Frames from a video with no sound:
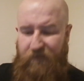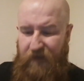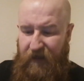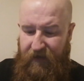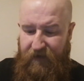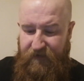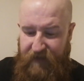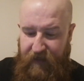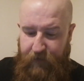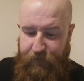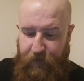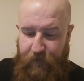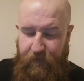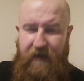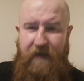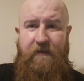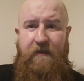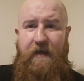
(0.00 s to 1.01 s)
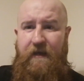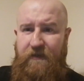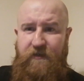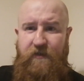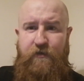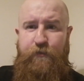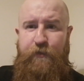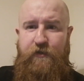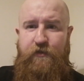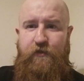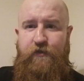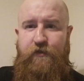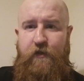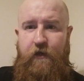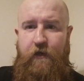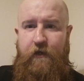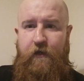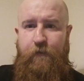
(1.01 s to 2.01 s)
like I say, for me, that's suspicious
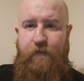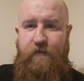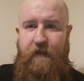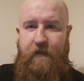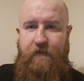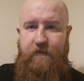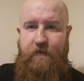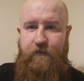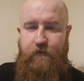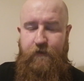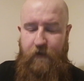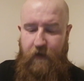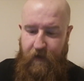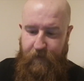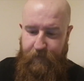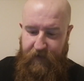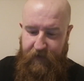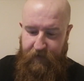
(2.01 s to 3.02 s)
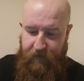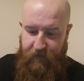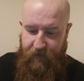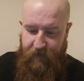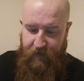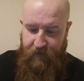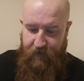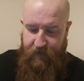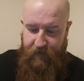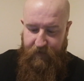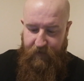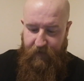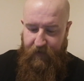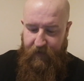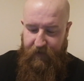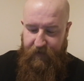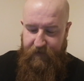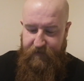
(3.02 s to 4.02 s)
circumstances, do you know what I mean? Now,
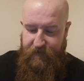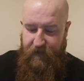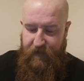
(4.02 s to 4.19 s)
like I